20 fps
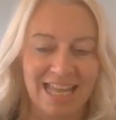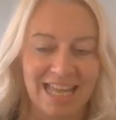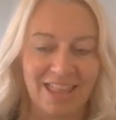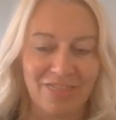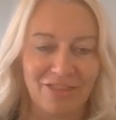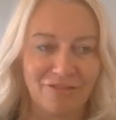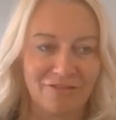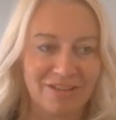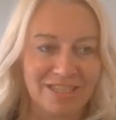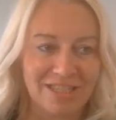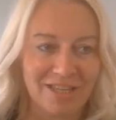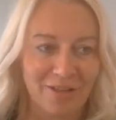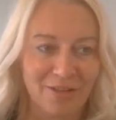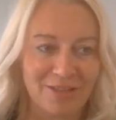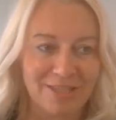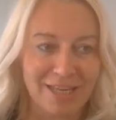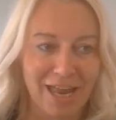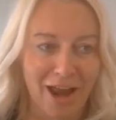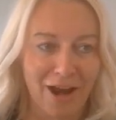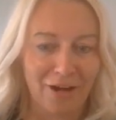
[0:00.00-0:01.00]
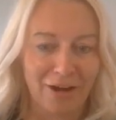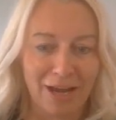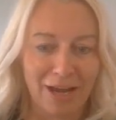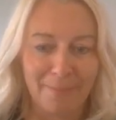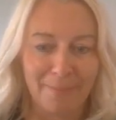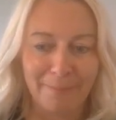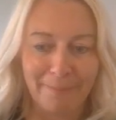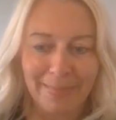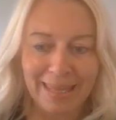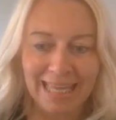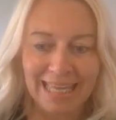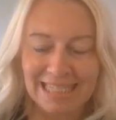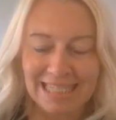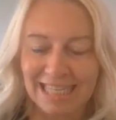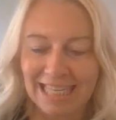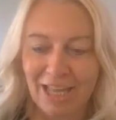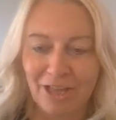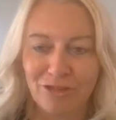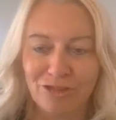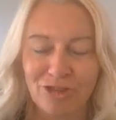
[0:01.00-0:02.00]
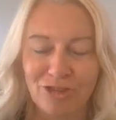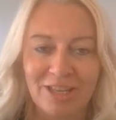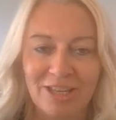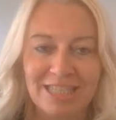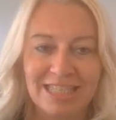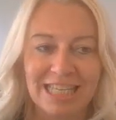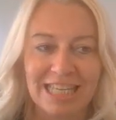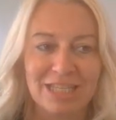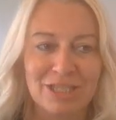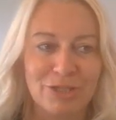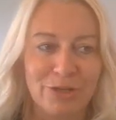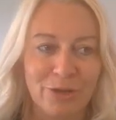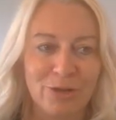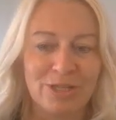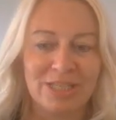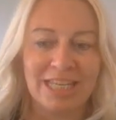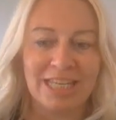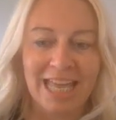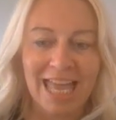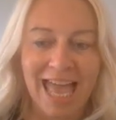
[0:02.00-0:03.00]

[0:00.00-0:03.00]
And the results are amazing, just as good